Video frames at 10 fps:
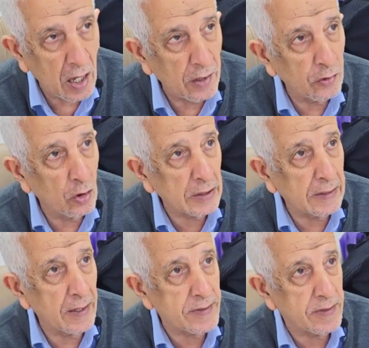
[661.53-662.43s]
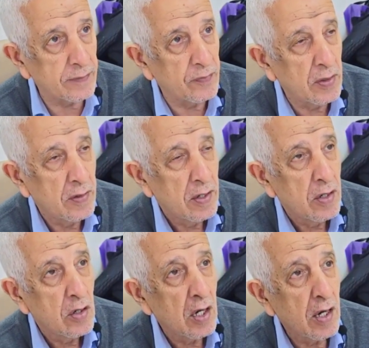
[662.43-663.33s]
and not less.
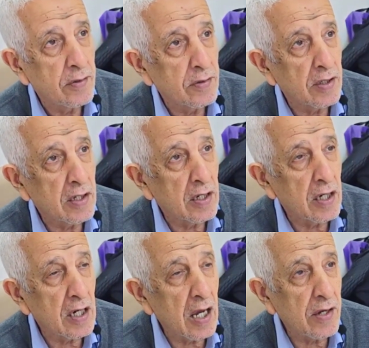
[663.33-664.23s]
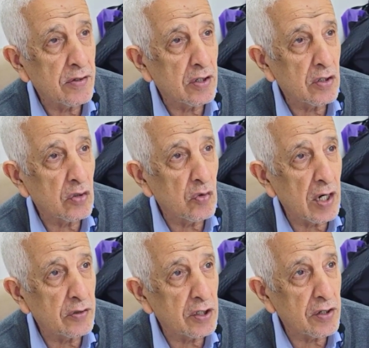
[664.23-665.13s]
And
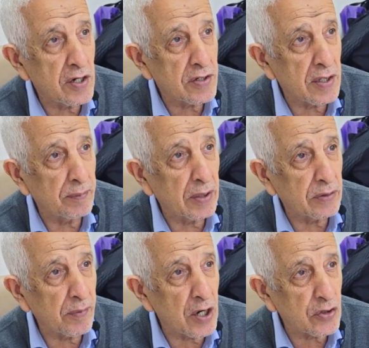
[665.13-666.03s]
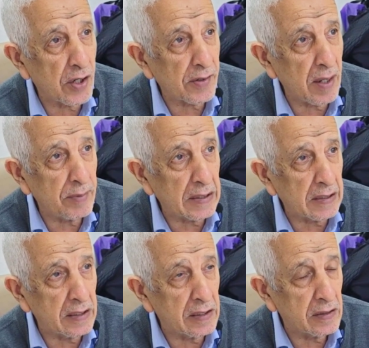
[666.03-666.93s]
when decrease the blood pressure
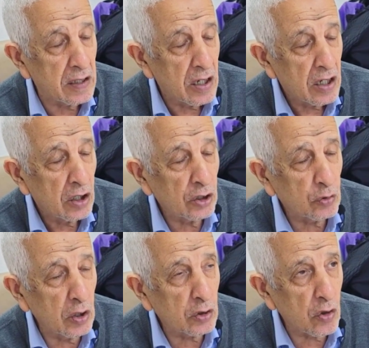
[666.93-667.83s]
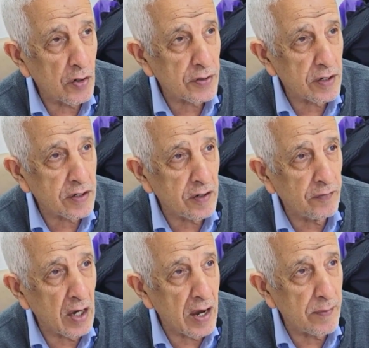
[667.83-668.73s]
rapidly, it will cause a
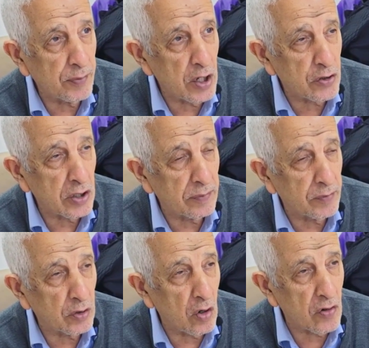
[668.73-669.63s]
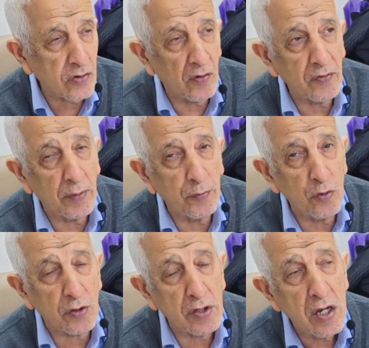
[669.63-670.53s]
CVA in patient because of the
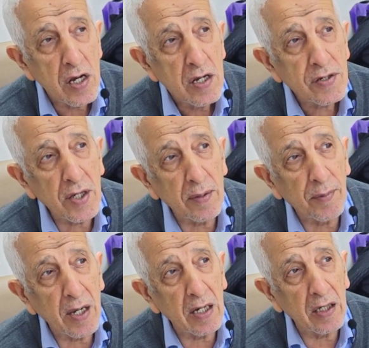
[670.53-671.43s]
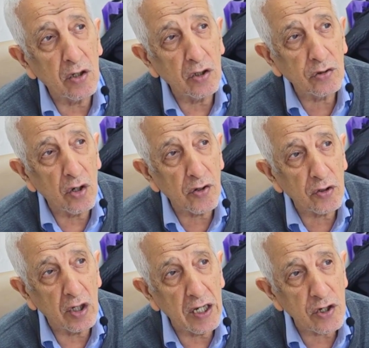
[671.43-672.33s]
poor cerebral
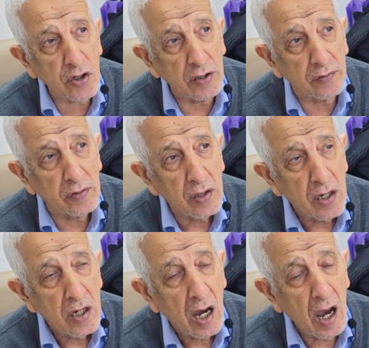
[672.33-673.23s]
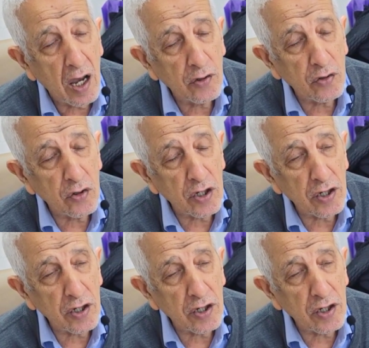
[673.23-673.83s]
autoregulation, and